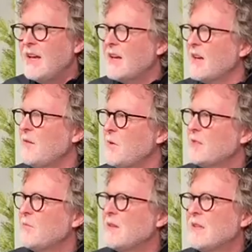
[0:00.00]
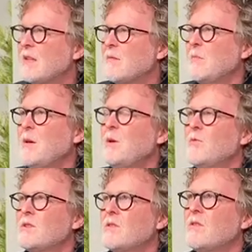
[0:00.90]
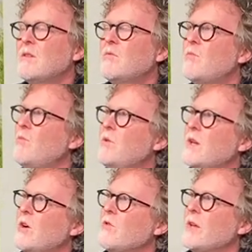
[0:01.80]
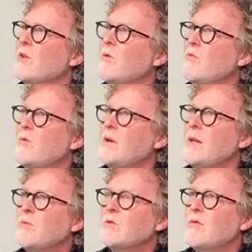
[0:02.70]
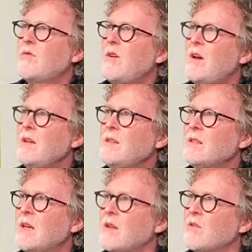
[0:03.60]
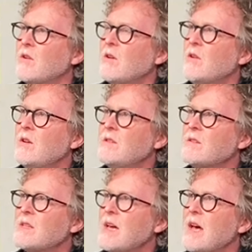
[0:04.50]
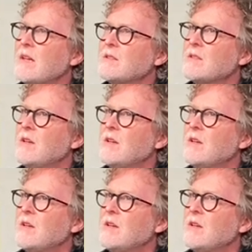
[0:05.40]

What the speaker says: It kind of makes me think that maybe what's, like what we've been able to find together is that,